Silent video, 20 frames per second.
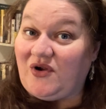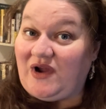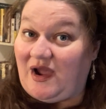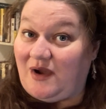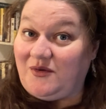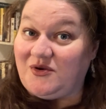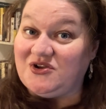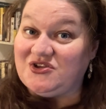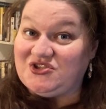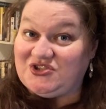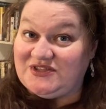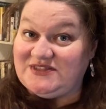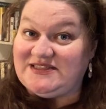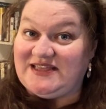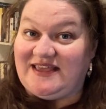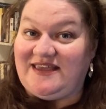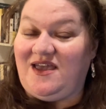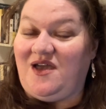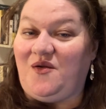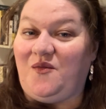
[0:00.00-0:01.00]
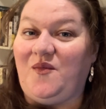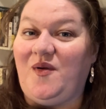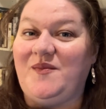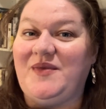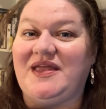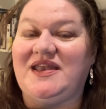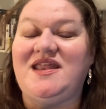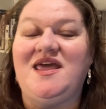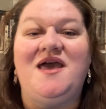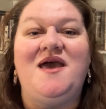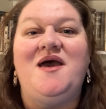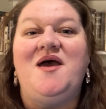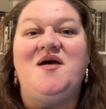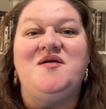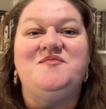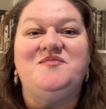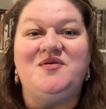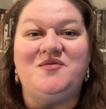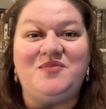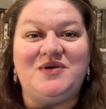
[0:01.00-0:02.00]
hours she's a young woman.
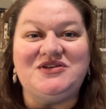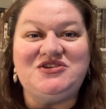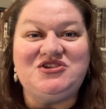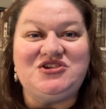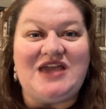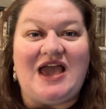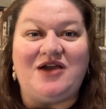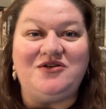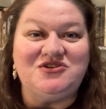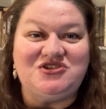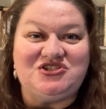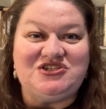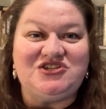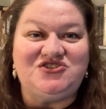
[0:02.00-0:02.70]
But how is she